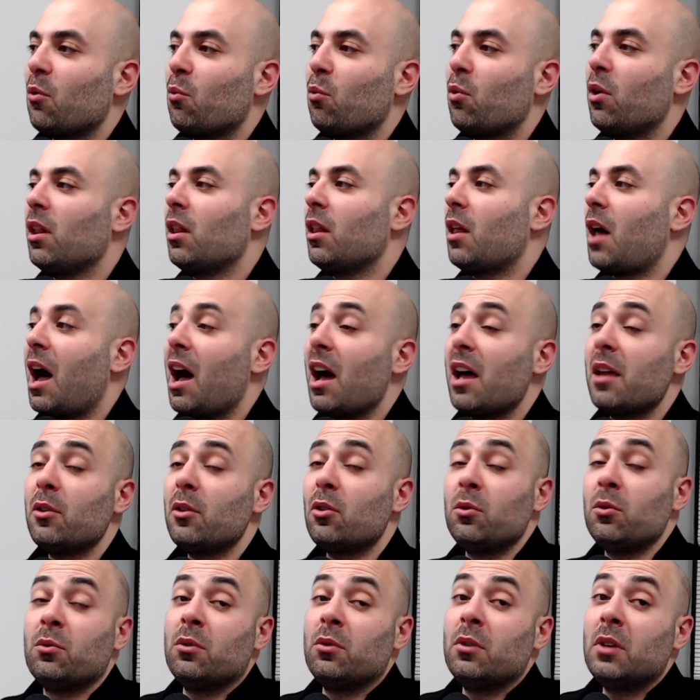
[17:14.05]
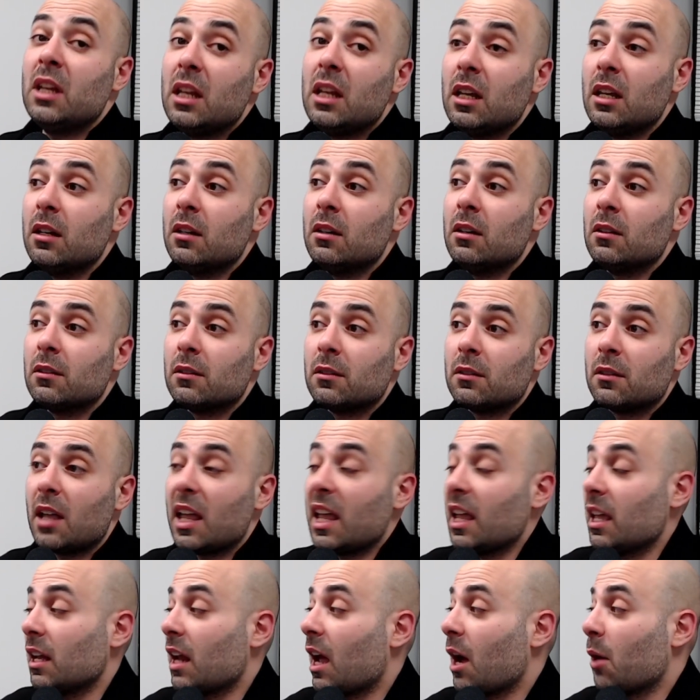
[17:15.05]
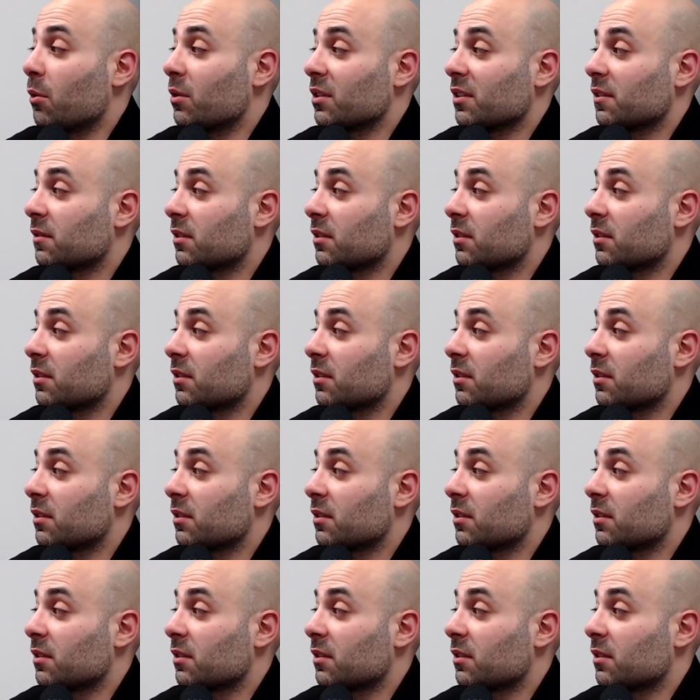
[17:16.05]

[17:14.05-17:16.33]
well, I don't need 8 hours